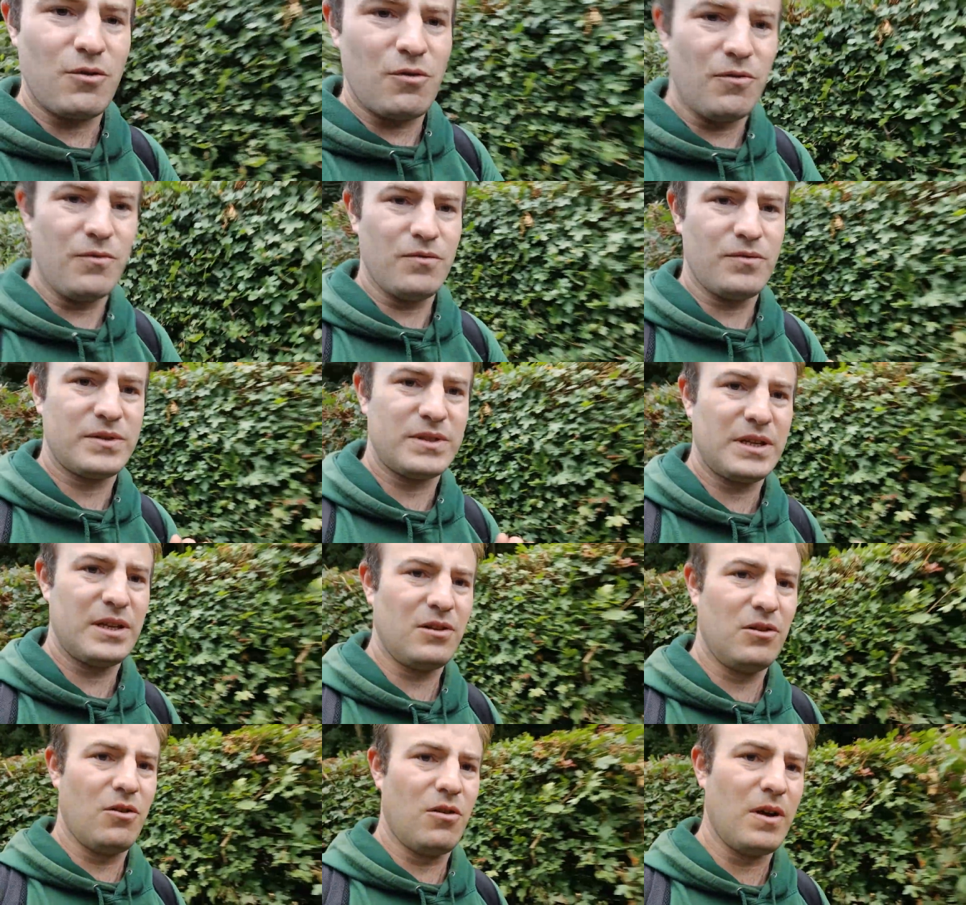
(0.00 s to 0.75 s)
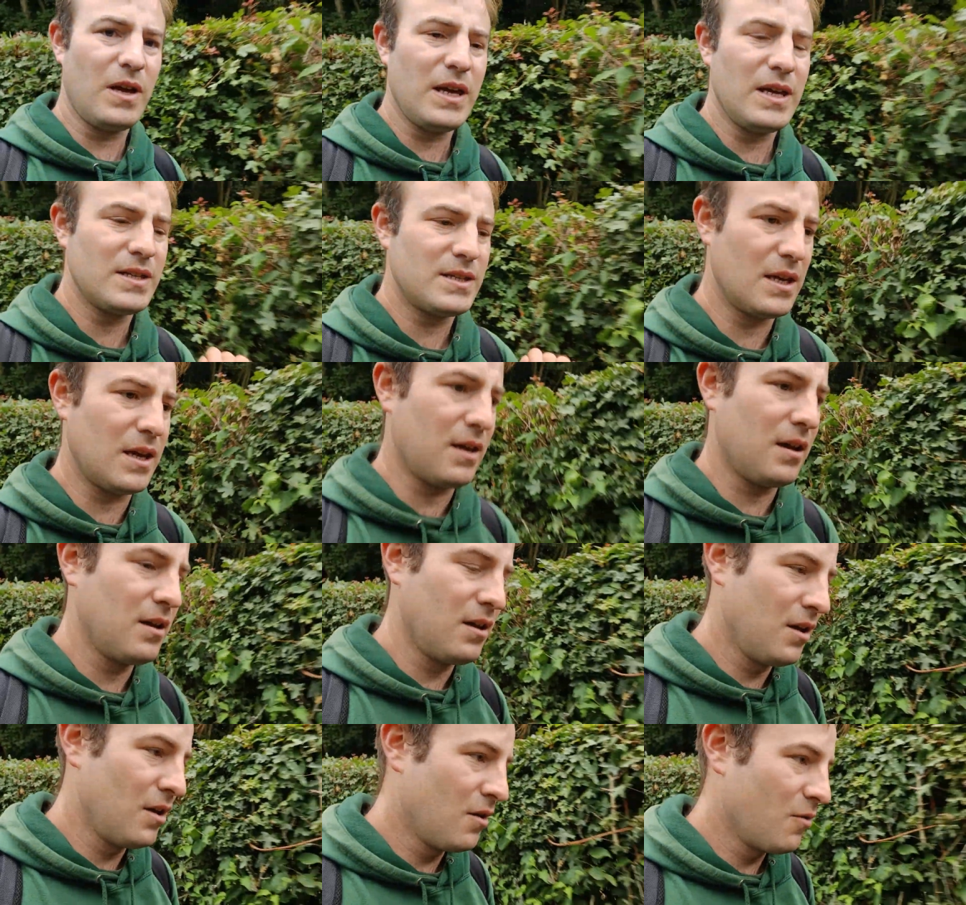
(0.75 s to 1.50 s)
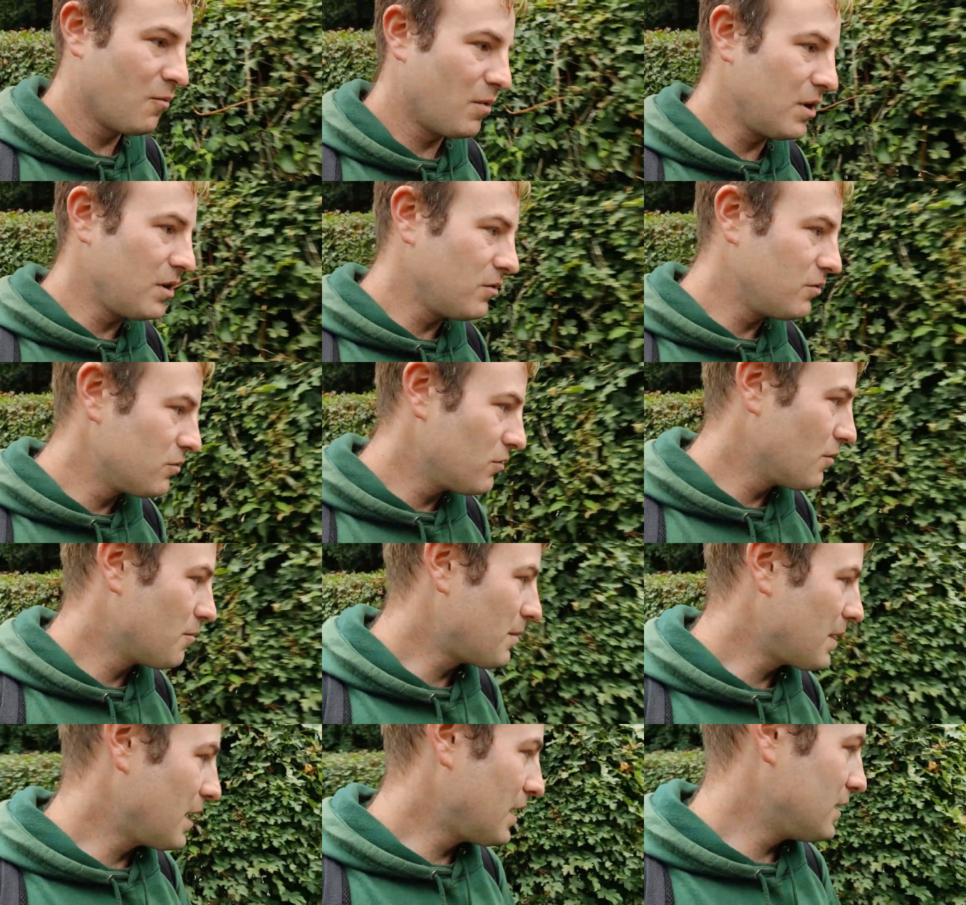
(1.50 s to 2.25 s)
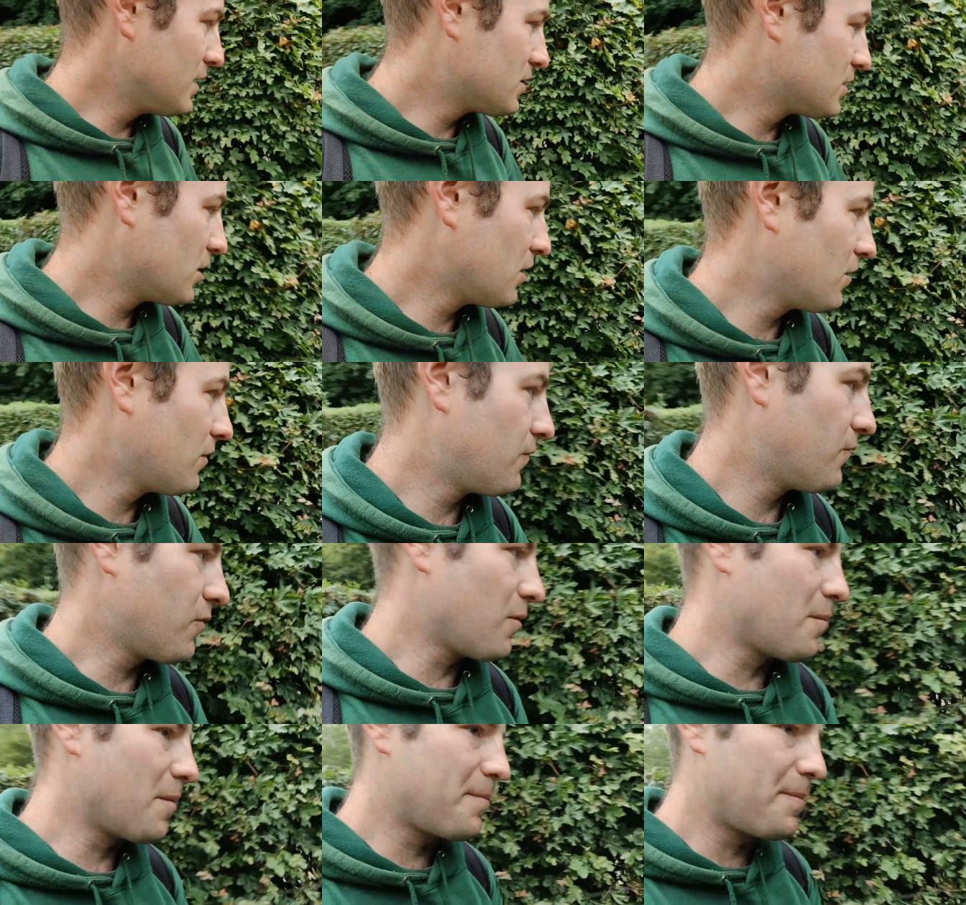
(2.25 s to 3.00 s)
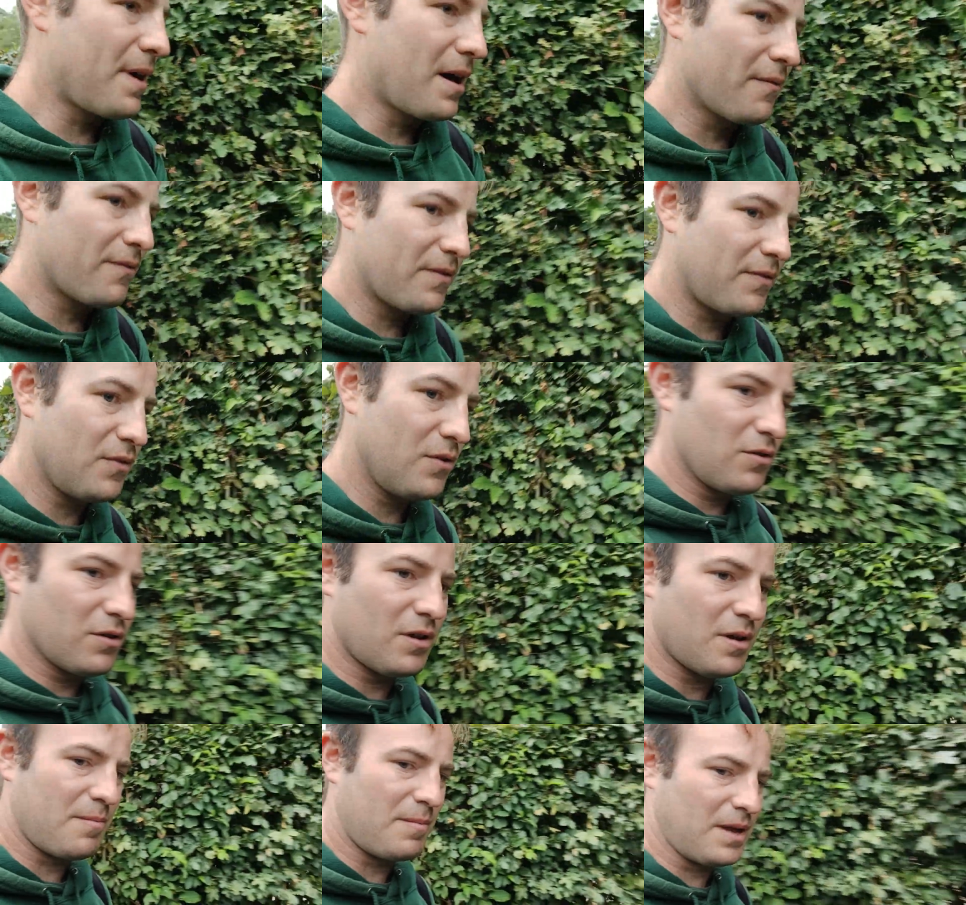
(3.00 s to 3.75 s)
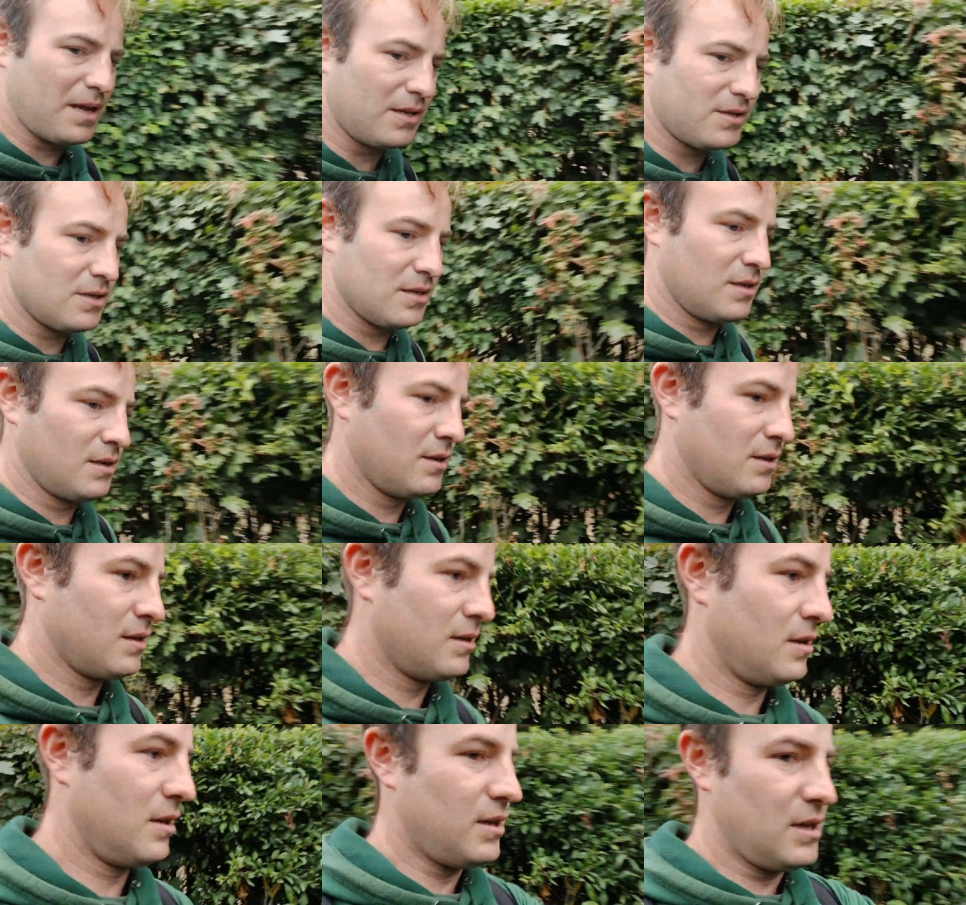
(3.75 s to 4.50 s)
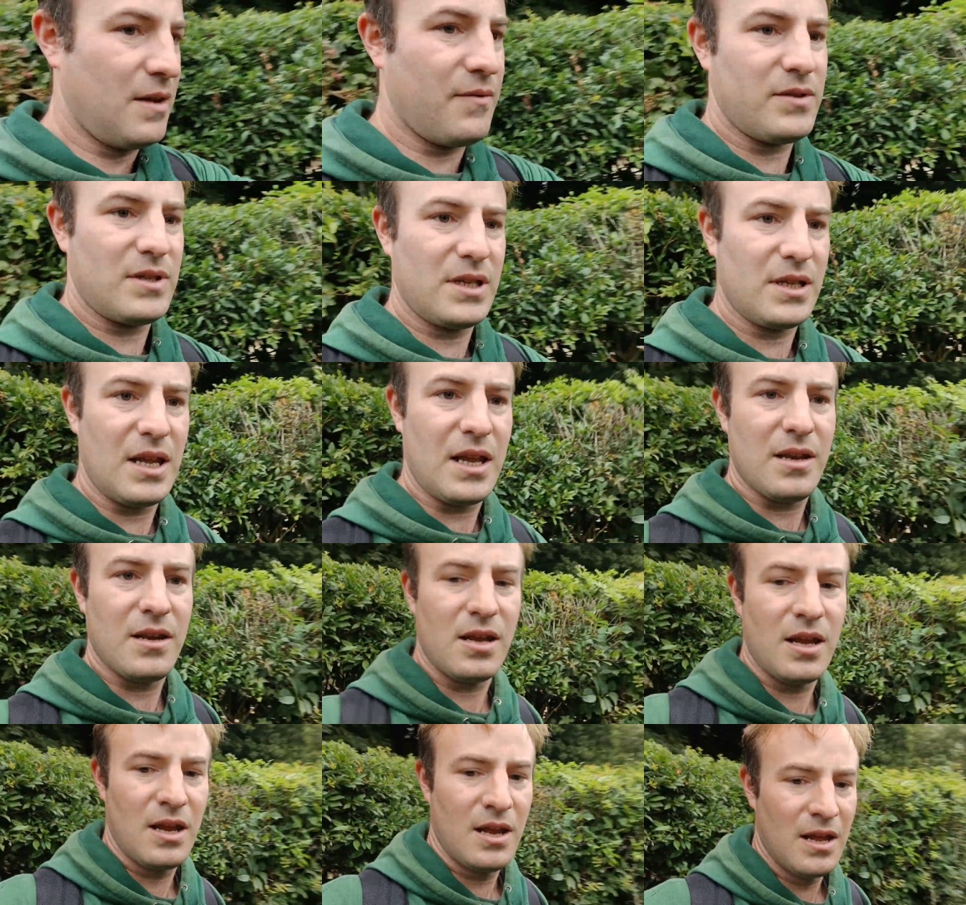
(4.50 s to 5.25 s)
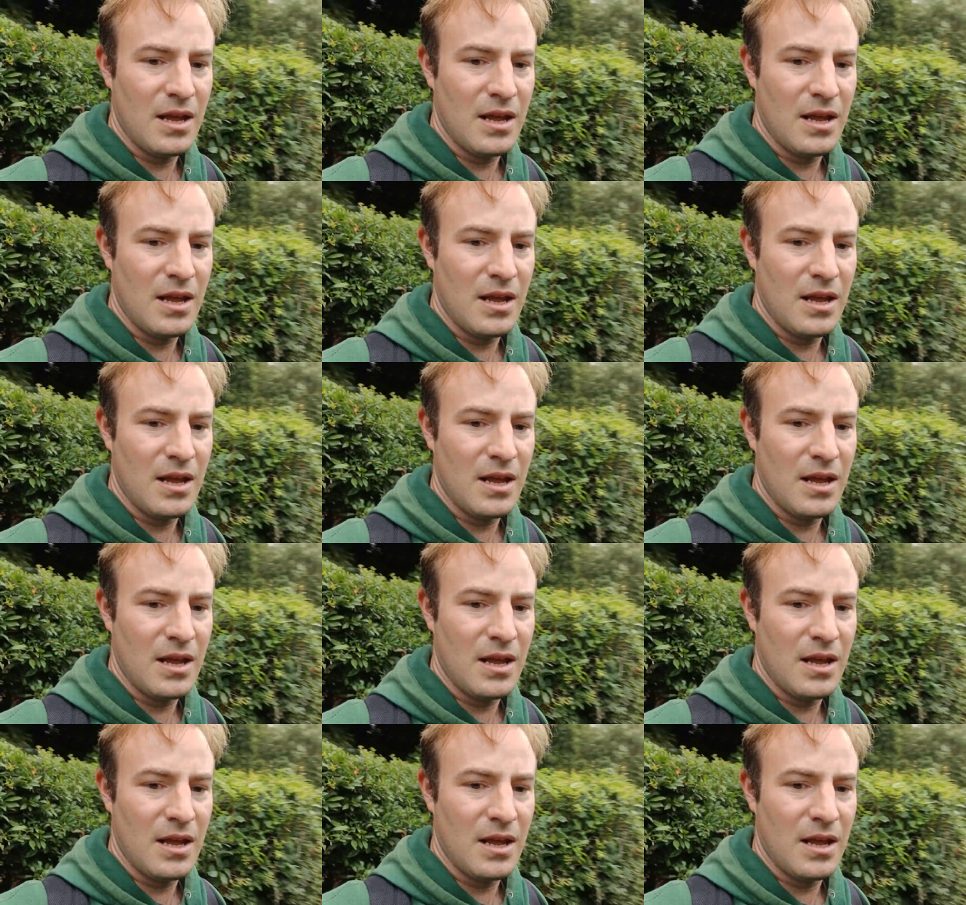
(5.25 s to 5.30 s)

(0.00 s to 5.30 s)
obviously a lot easier when you do a maze from above. If you look at a maze, another dead end.